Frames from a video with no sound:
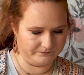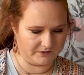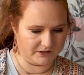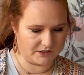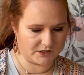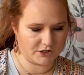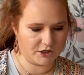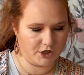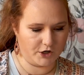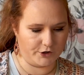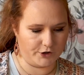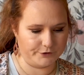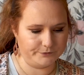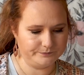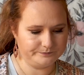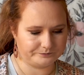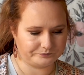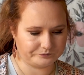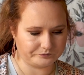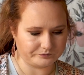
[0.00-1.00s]

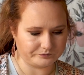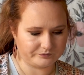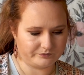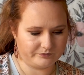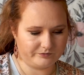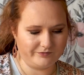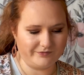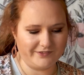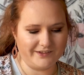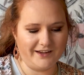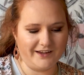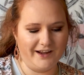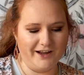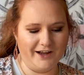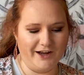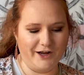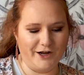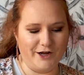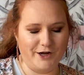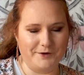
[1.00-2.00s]
So
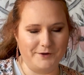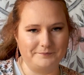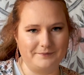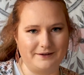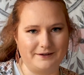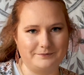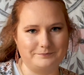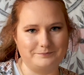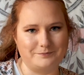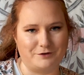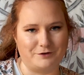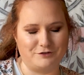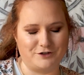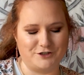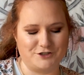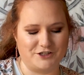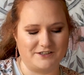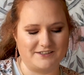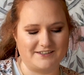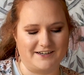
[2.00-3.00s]
my
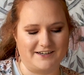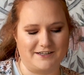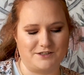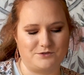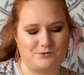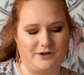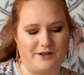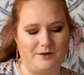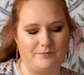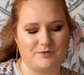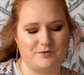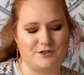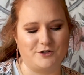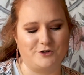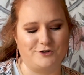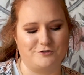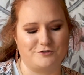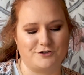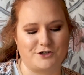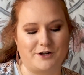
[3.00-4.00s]
friend Justin asked what
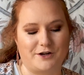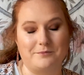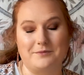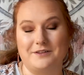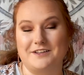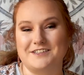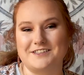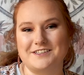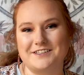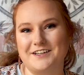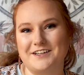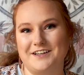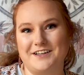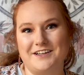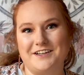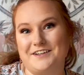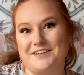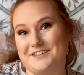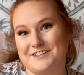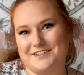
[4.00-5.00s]
episode of Shameless
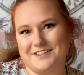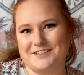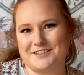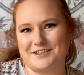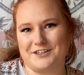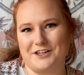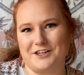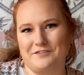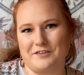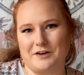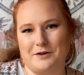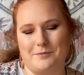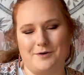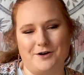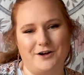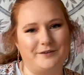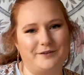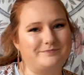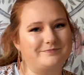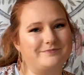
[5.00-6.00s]
season 11 I'm
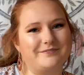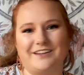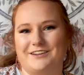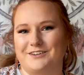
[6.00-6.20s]
on.